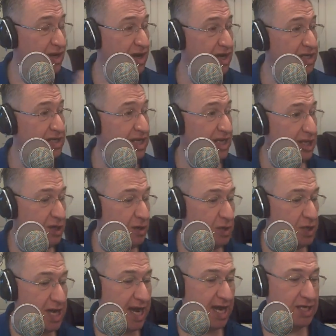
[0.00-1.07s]
going to see Hugh
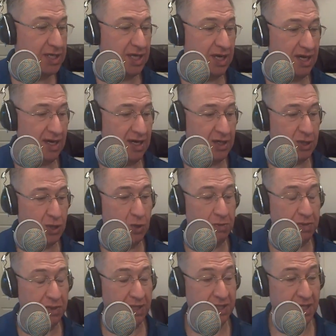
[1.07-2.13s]
Jackson and his
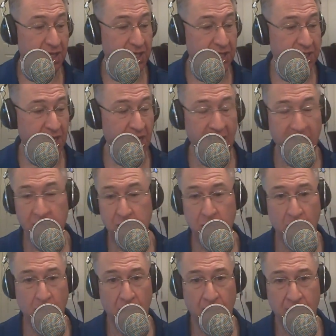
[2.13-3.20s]
duplicitous
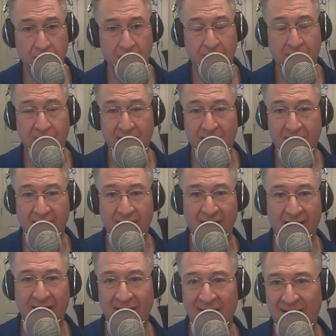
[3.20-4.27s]
nature, but
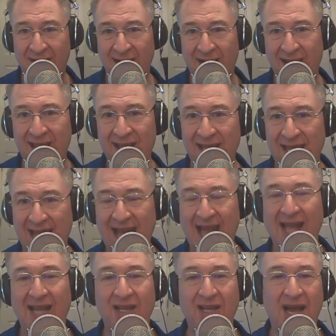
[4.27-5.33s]
in the
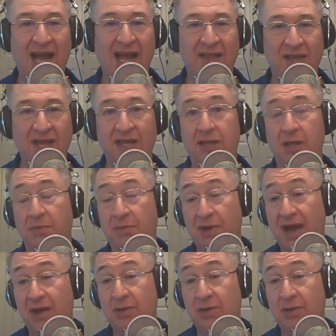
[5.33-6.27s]
end, I think the Browns.